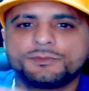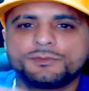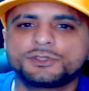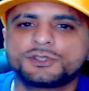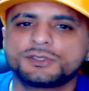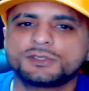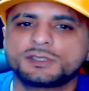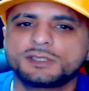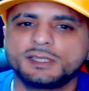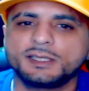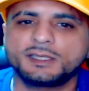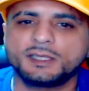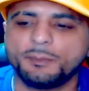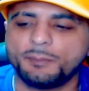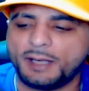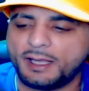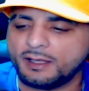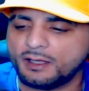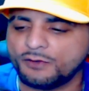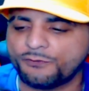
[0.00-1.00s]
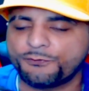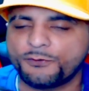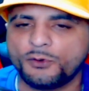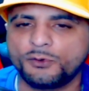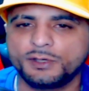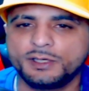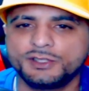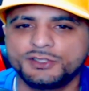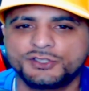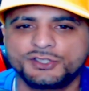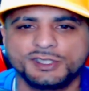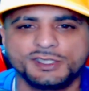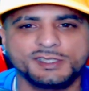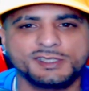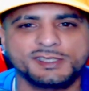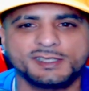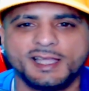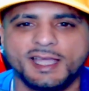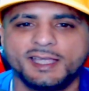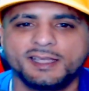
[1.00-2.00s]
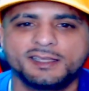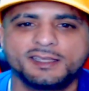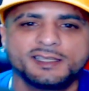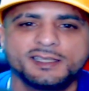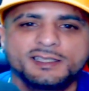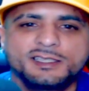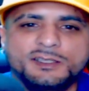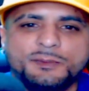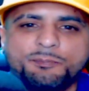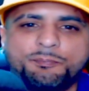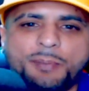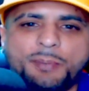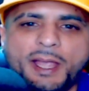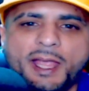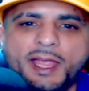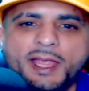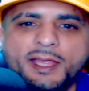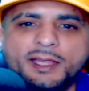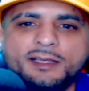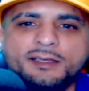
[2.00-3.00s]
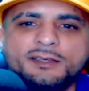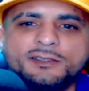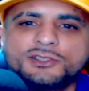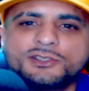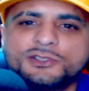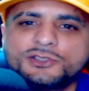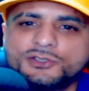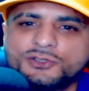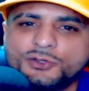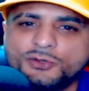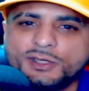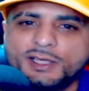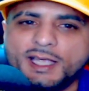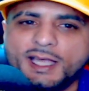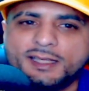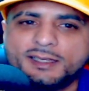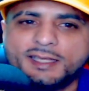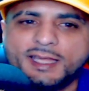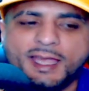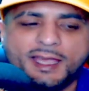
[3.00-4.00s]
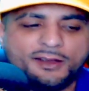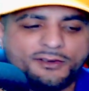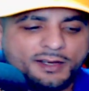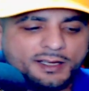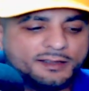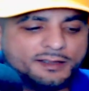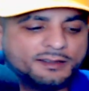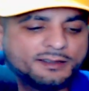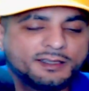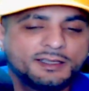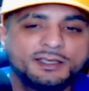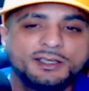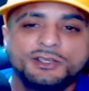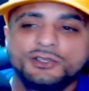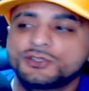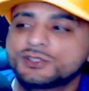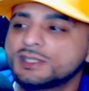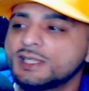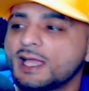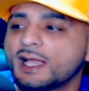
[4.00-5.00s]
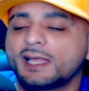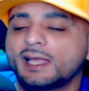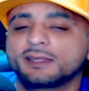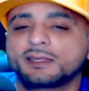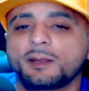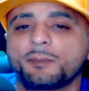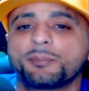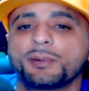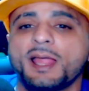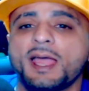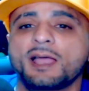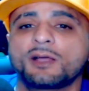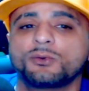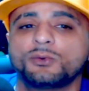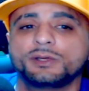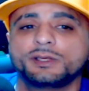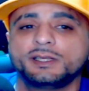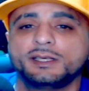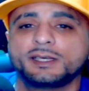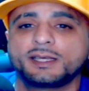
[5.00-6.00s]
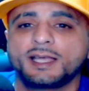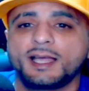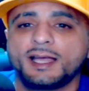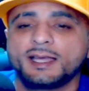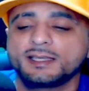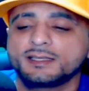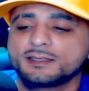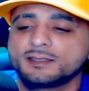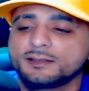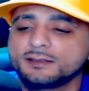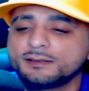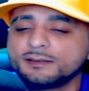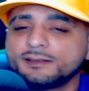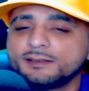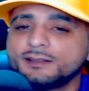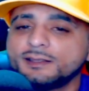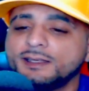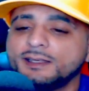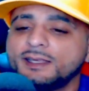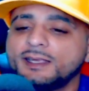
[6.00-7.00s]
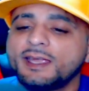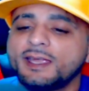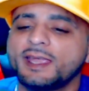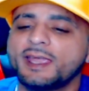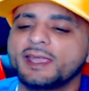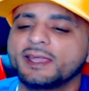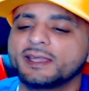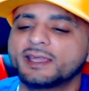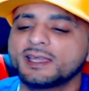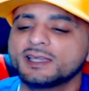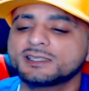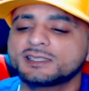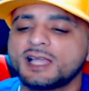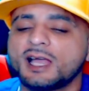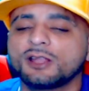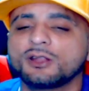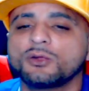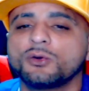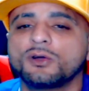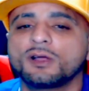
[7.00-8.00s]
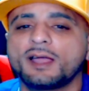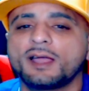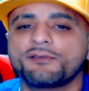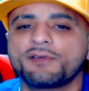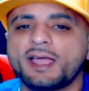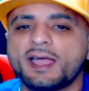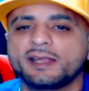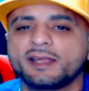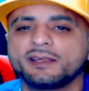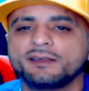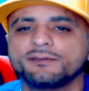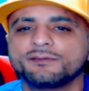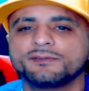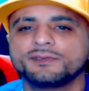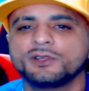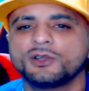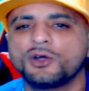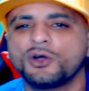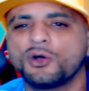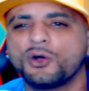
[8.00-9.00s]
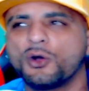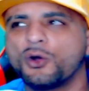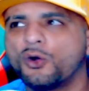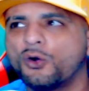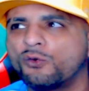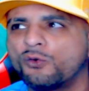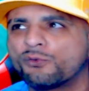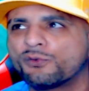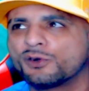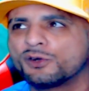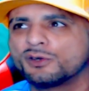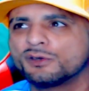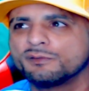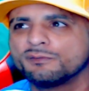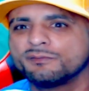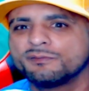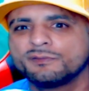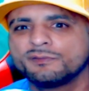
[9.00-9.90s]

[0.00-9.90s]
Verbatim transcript: to stick the microphone in just like this. Bang! So we got that, right? See, I got the black one here, guys. And guess how long I've had it? Over